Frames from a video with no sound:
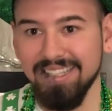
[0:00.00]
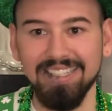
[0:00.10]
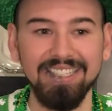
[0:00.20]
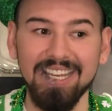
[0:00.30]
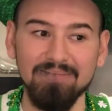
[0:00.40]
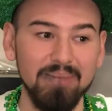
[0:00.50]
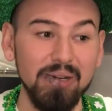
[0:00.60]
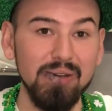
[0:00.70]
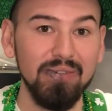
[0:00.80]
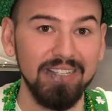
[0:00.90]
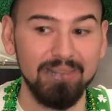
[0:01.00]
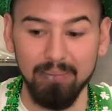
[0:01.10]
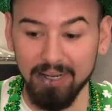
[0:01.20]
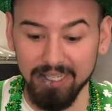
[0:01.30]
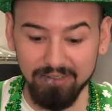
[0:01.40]
He didn't move. His
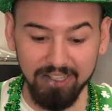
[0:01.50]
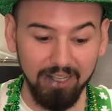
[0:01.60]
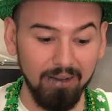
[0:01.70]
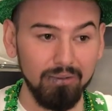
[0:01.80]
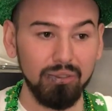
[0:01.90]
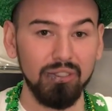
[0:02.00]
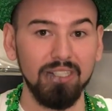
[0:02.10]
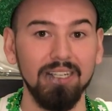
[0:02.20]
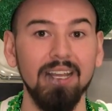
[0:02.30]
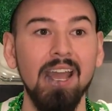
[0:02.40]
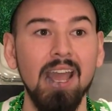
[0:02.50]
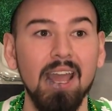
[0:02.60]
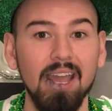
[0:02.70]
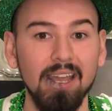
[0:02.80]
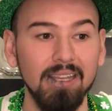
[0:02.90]
buddies were like, oh shit.
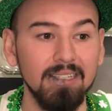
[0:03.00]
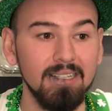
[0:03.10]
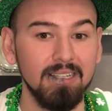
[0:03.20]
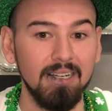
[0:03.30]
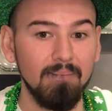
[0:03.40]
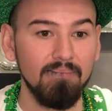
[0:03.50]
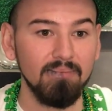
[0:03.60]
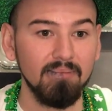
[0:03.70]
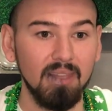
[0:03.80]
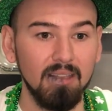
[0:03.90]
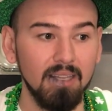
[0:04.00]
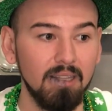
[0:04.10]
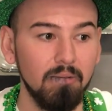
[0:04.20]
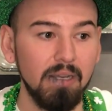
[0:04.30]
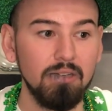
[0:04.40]
And
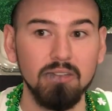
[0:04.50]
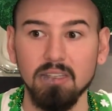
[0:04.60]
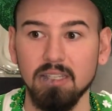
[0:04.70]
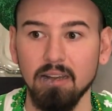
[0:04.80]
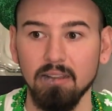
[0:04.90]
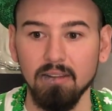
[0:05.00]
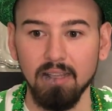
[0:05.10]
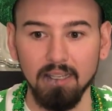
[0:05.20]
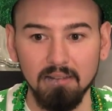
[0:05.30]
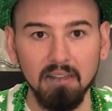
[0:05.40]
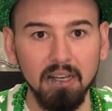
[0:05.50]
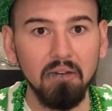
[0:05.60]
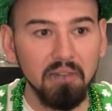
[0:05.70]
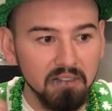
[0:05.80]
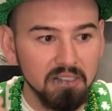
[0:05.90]
like the waitresses there, they're like, you
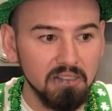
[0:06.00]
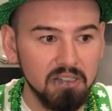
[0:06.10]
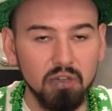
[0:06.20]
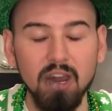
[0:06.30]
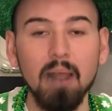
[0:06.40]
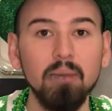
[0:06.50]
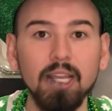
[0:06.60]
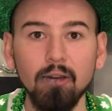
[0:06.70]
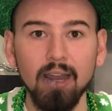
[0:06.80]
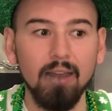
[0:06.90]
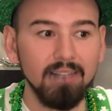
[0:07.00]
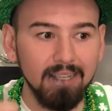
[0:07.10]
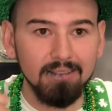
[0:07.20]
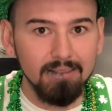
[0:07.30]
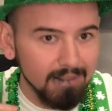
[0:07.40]
know, they're scrambling around.
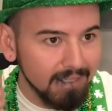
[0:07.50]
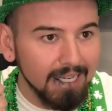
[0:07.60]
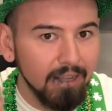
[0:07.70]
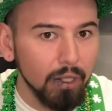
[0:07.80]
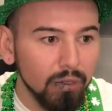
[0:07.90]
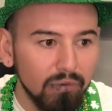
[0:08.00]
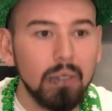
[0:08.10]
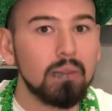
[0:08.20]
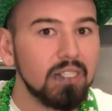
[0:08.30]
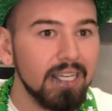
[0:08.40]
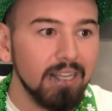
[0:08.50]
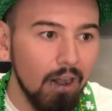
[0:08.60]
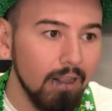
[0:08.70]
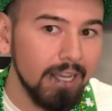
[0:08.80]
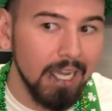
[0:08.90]
They're getting on the phone to like
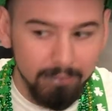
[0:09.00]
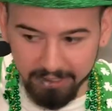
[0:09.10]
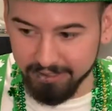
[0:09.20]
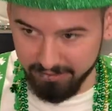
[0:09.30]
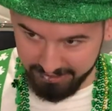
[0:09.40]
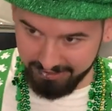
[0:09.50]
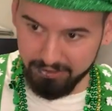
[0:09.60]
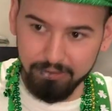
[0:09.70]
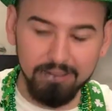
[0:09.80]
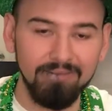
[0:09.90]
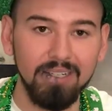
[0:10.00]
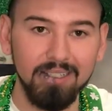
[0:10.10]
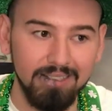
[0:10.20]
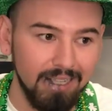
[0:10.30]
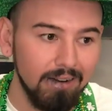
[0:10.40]
call an ambulance. There's like dudes
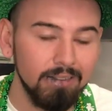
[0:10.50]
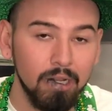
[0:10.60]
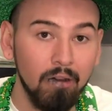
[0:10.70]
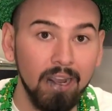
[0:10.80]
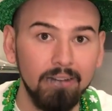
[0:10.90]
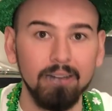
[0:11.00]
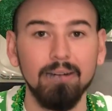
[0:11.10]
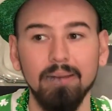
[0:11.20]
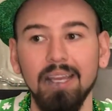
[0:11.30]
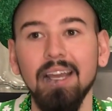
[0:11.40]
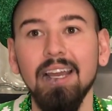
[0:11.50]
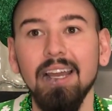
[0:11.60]
fucking dead on the ground, homie.